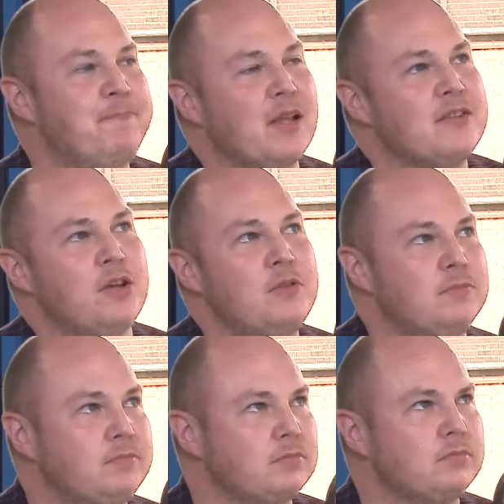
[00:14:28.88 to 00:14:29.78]
So
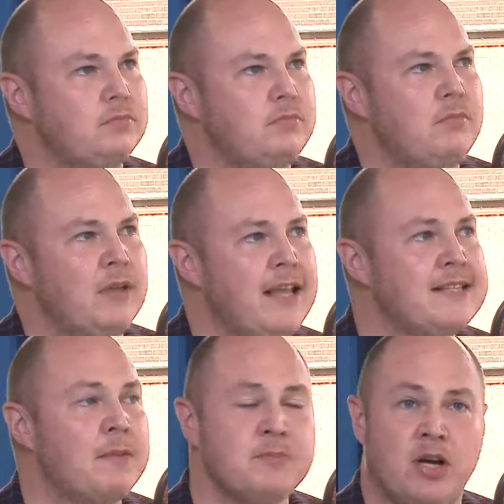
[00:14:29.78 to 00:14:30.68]

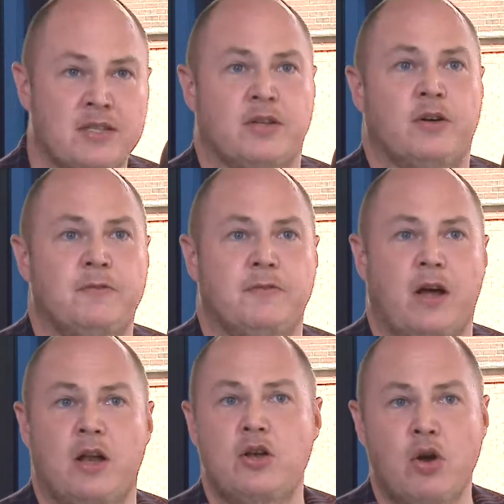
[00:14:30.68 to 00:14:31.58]
exams are tough,
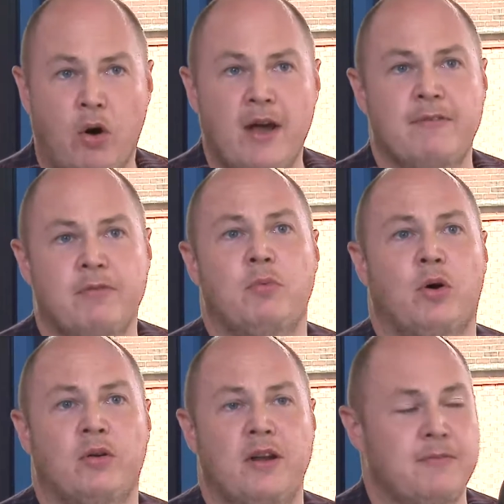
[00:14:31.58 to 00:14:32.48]
and not
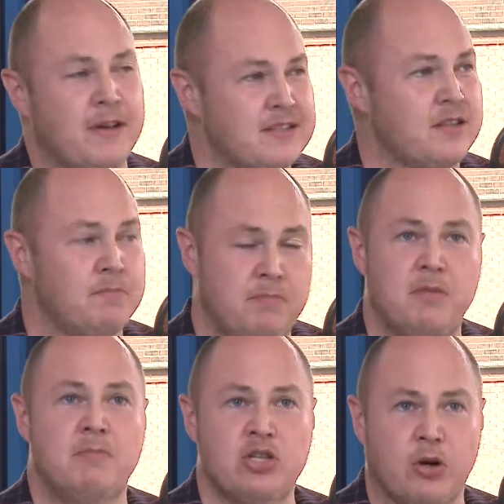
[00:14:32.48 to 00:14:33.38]
everyone. In fact, the
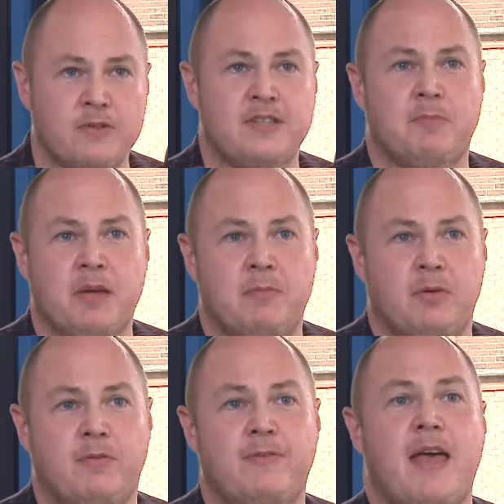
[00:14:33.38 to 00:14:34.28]
majority of people
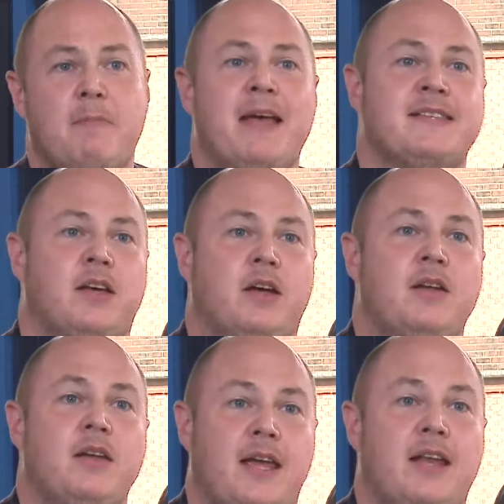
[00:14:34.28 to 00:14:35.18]
fare better
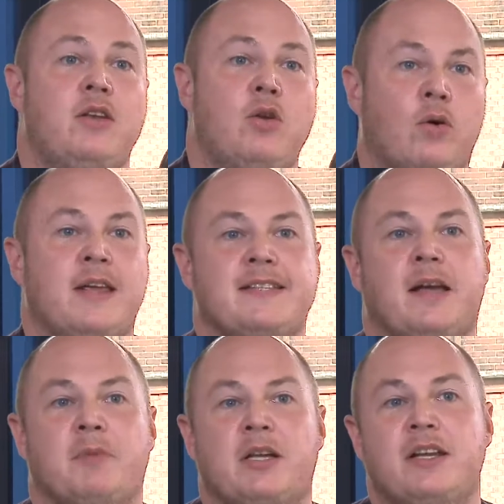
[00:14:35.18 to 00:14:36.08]
in
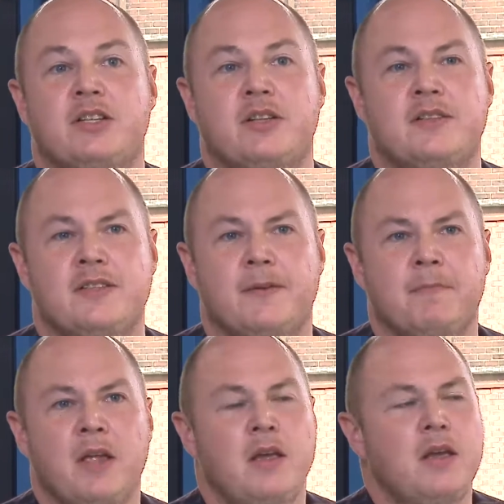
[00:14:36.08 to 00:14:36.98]
non-exam conditions.
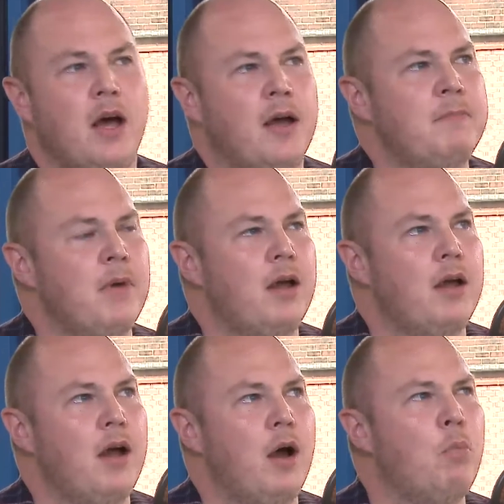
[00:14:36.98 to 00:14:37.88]

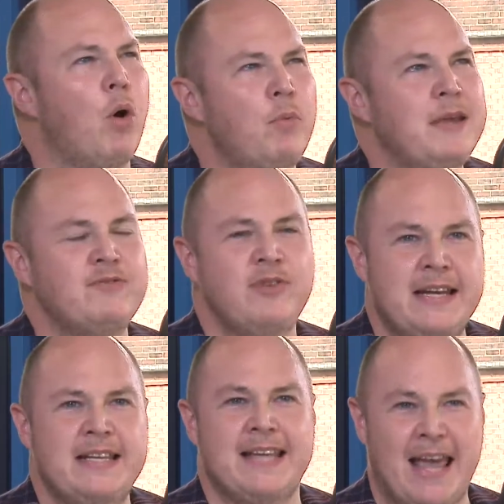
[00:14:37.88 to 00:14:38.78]
And what are we
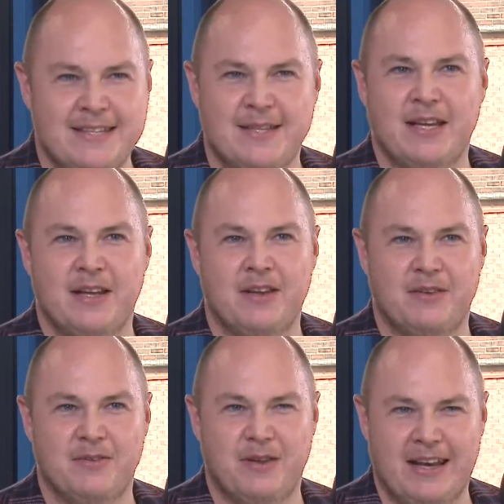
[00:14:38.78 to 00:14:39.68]
really testing
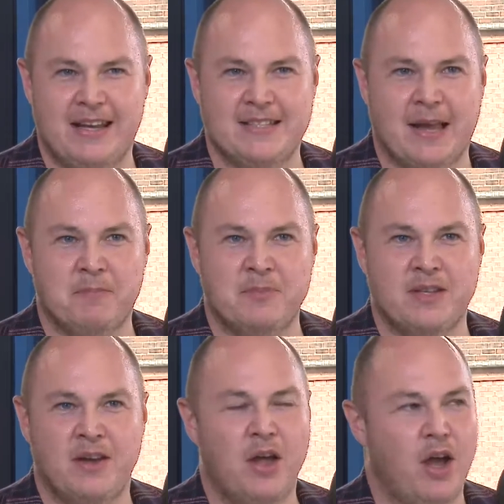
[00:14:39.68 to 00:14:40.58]
in exams?
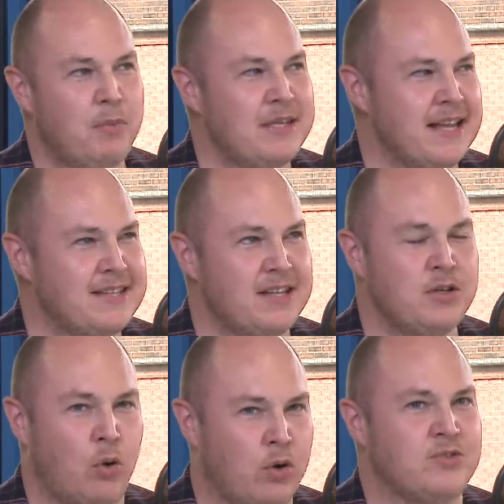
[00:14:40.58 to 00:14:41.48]
Are we testing
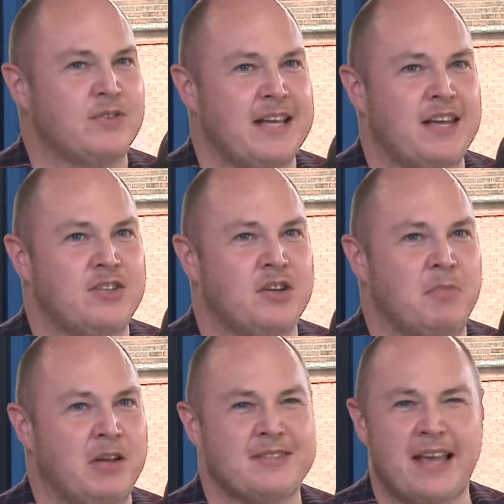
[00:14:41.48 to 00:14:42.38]
knowledge retention?
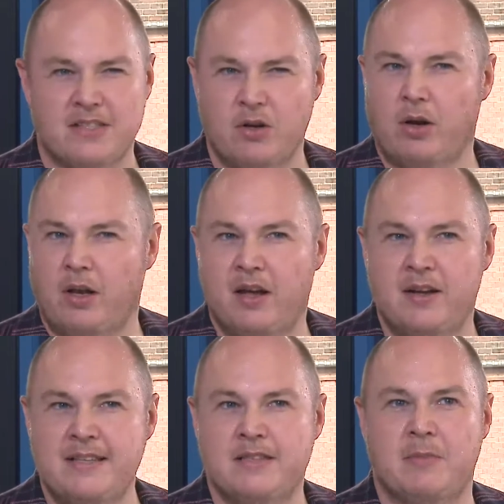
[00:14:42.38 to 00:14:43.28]
Because that's not
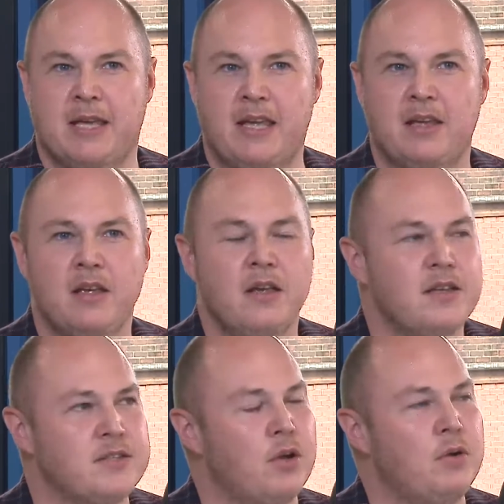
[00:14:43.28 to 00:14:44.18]
learning to me.
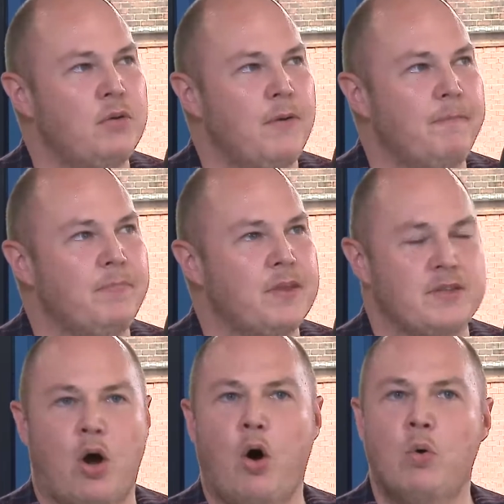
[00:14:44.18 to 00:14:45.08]
So there's a
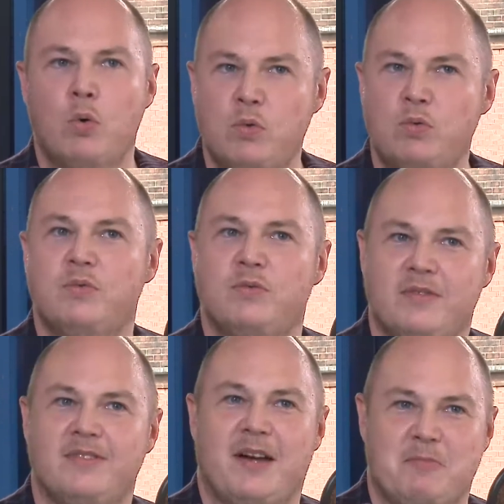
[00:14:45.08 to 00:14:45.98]
whole,
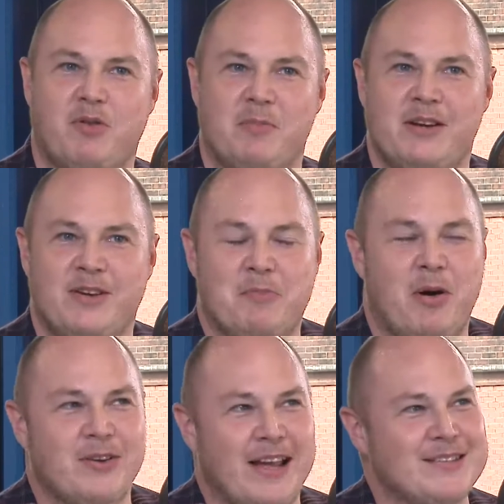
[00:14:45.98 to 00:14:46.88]
probably another
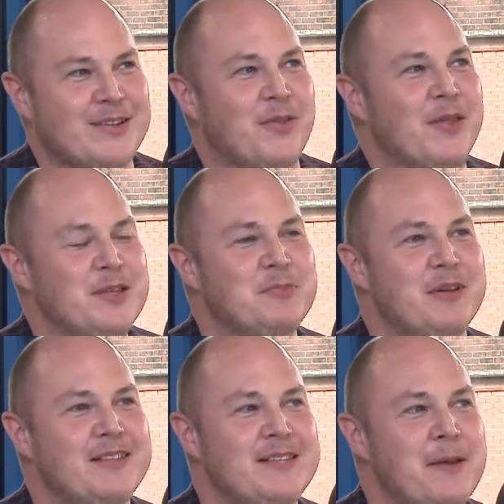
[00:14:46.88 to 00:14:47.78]
podcast on this.
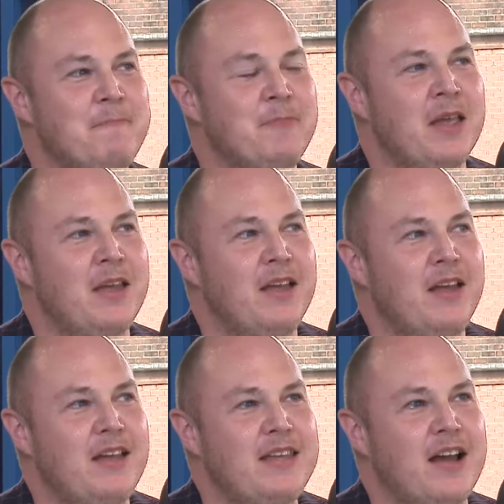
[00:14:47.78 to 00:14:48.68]
But
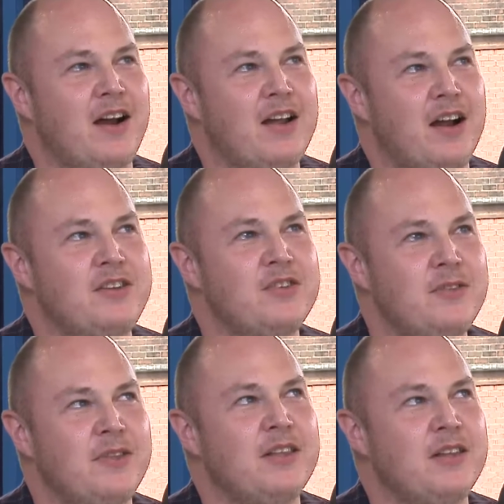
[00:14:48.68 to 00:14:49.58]
I do
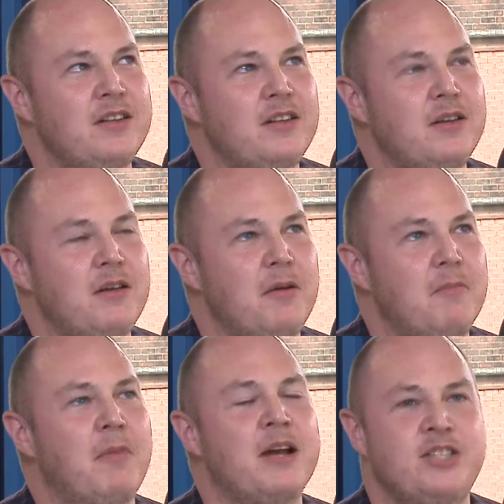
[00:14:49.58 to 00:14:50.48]
think that
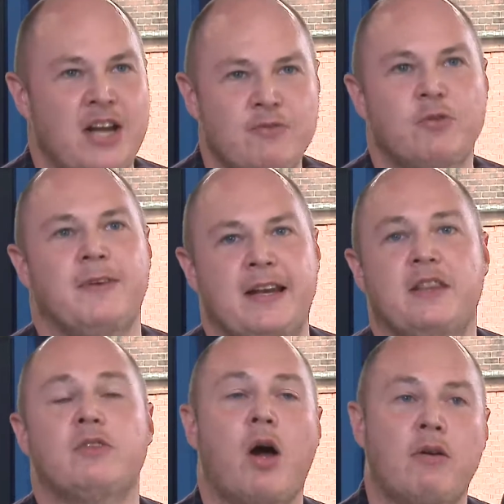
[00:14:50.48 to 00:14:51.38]
my general feeling,
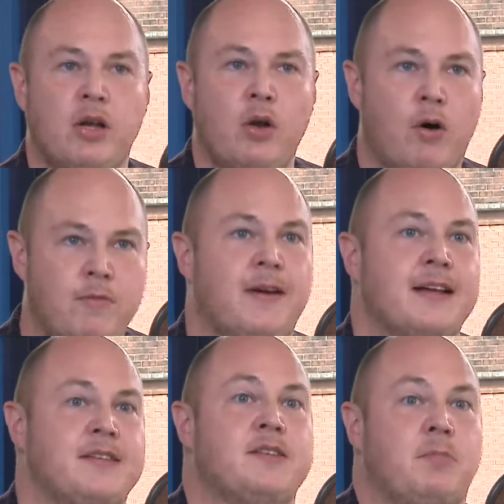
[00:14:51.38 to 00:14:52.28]
there are a lot of
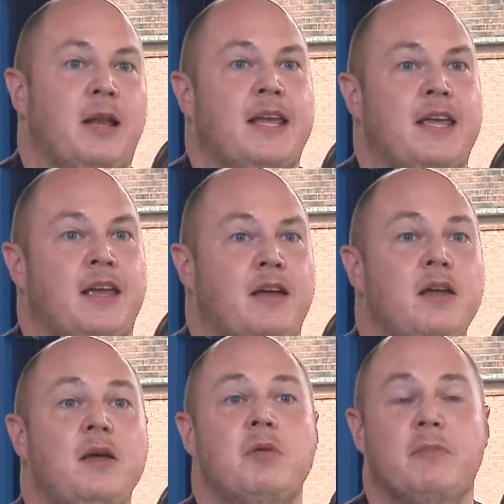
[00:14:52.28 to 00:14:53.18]
factors at play here,
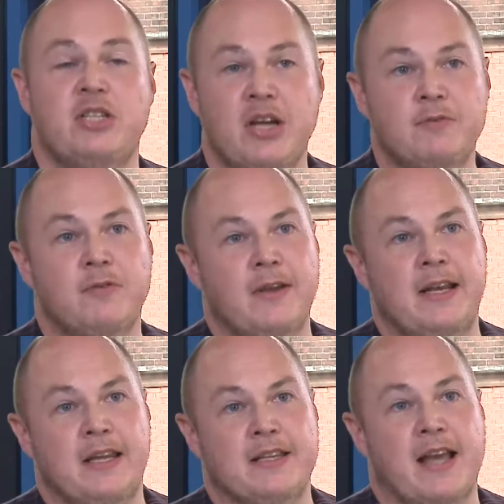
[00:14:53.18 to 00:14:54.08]
but my general
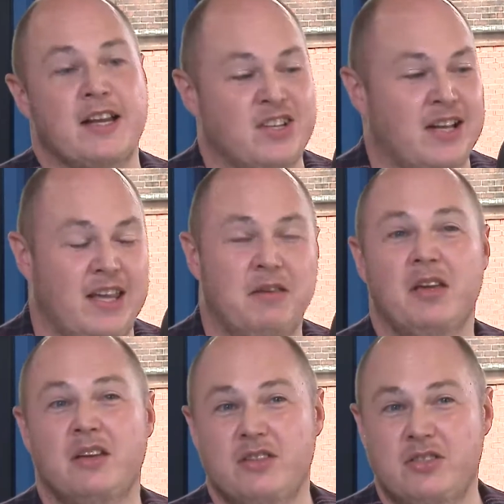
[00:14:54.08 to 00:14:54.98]
feeling is actually
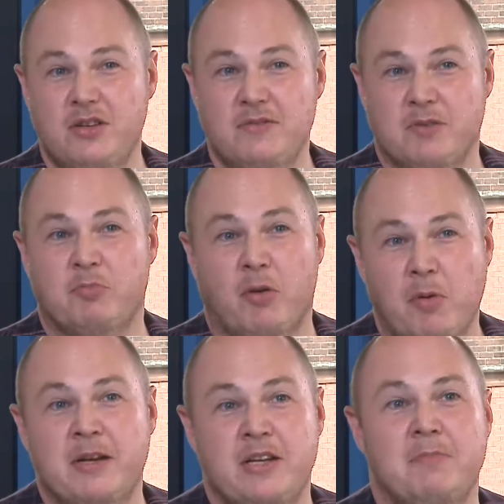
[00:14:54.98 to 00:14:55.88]
students have
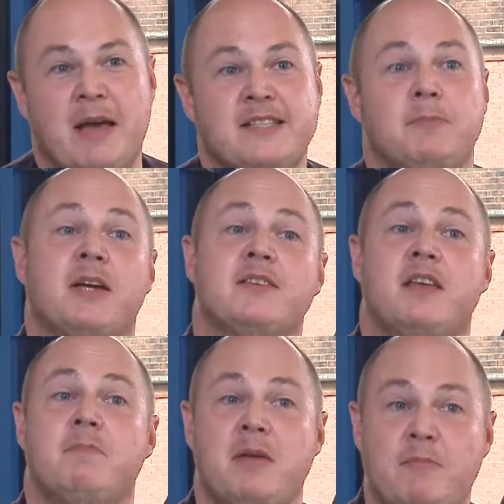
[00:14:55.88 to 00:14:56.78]
probably done better because
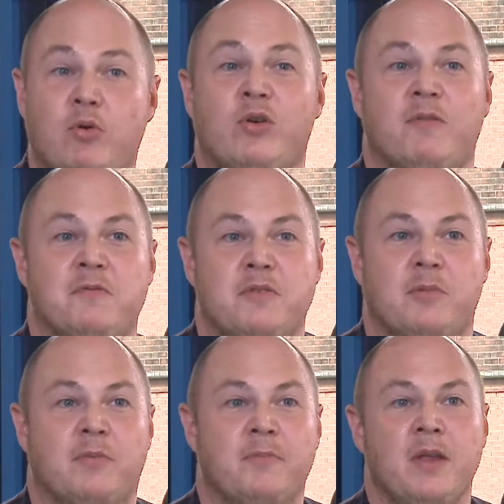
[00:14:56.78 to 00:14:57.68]
they've been more
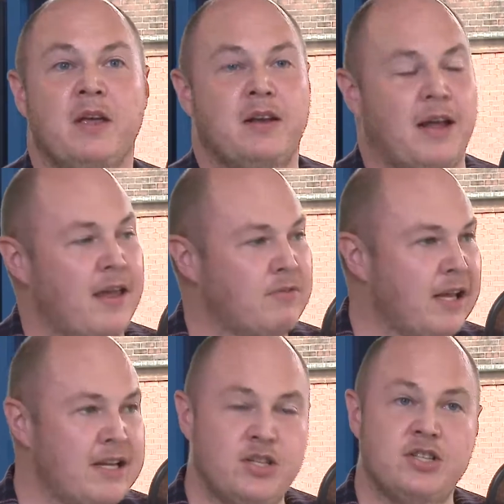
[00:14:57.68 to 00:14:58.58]
comfortable. Now, that
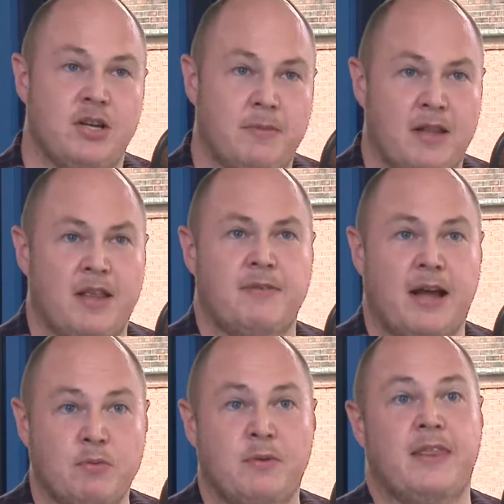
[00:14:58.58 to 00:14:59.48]
relationship that they've
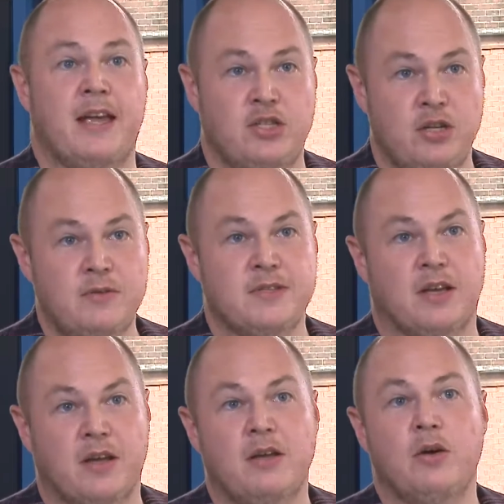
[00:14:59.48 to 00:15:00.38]
had with their
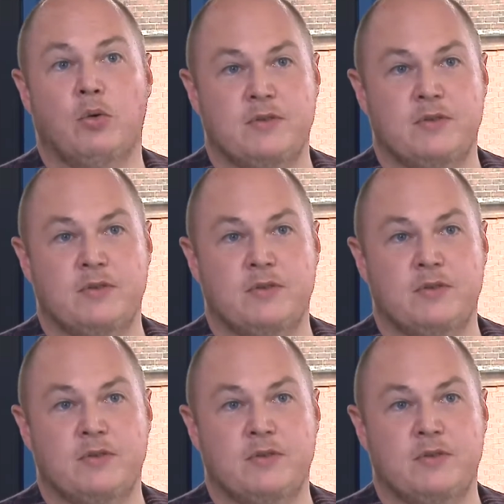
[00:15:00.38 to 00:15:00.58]
tutor or